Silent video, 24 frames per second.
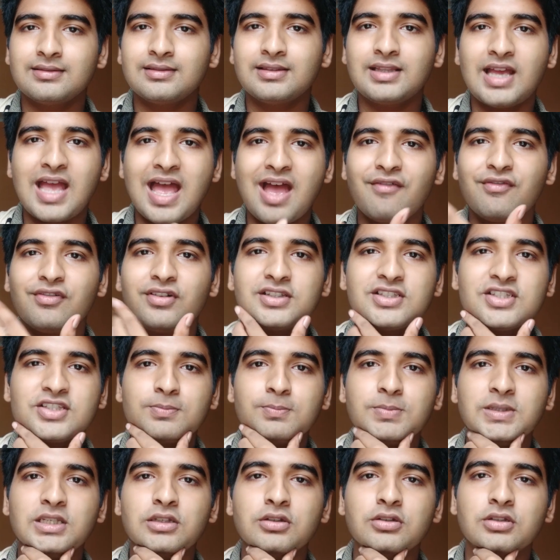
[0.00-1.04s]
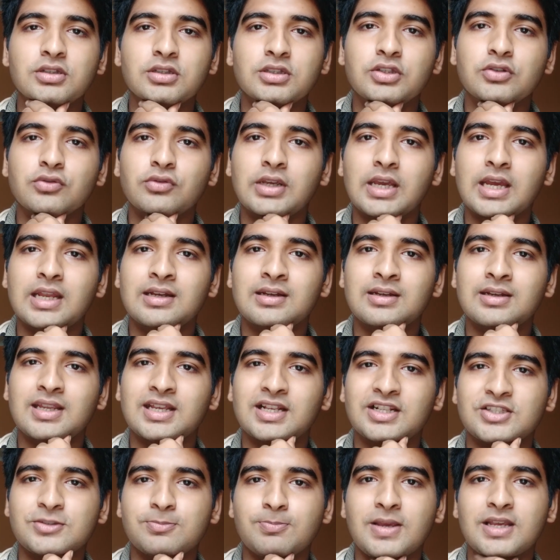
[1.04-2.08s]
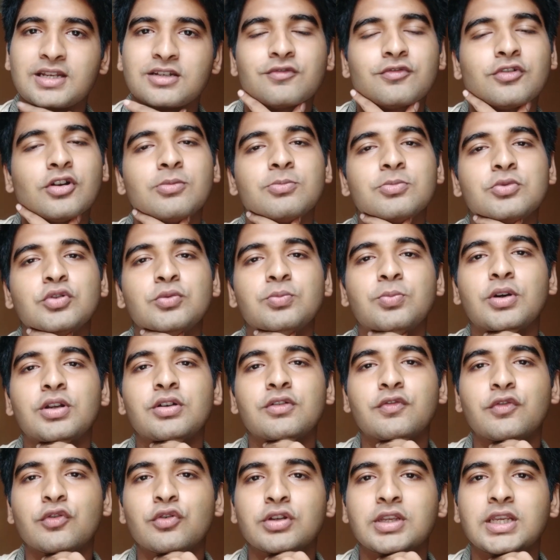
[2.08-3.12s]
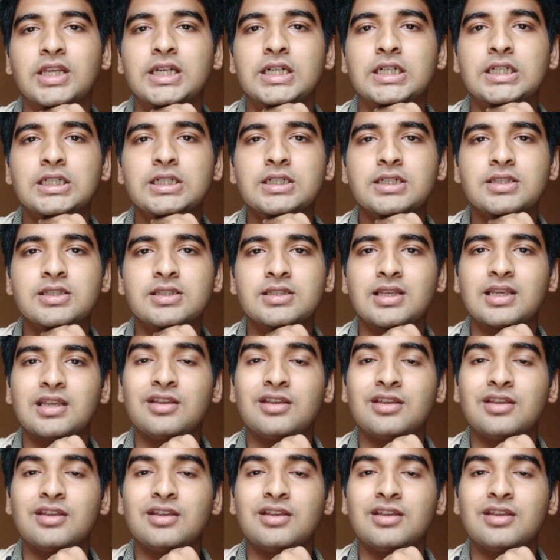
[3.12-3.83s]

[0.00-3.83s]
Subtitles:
average speed you can expect from 2.4 gigahertz.